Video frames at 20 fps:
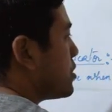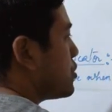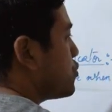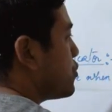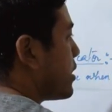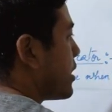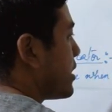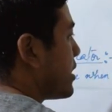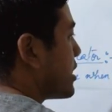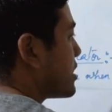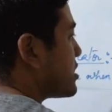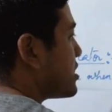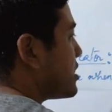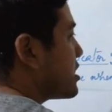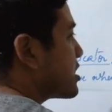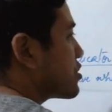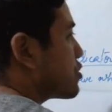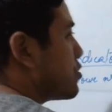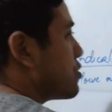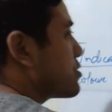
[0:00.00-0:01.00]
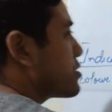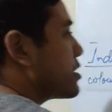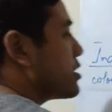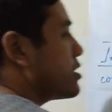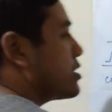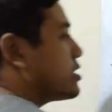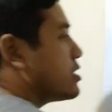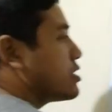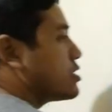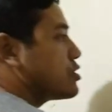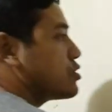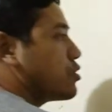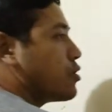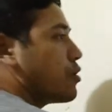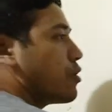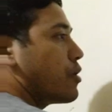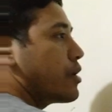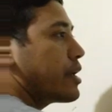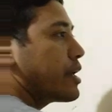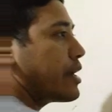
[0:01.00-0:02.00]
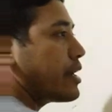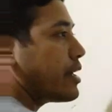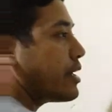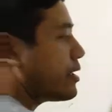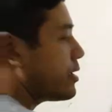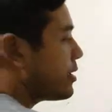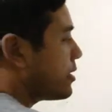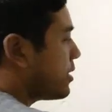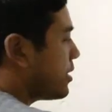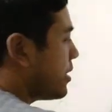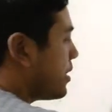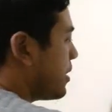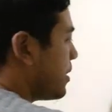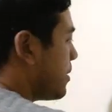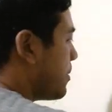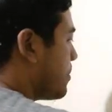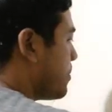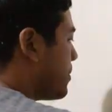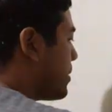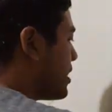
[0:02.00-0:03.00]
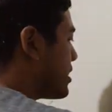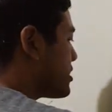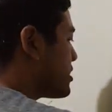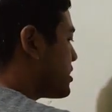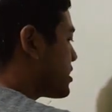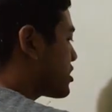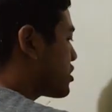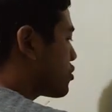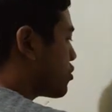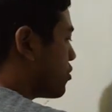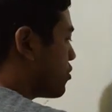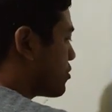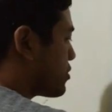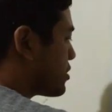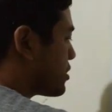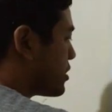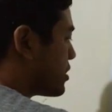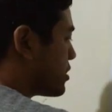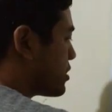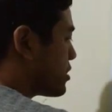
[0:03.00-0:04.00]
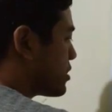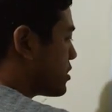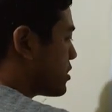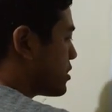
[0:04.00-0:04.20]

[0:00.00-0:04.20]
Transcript: acidic solution or a basic solution,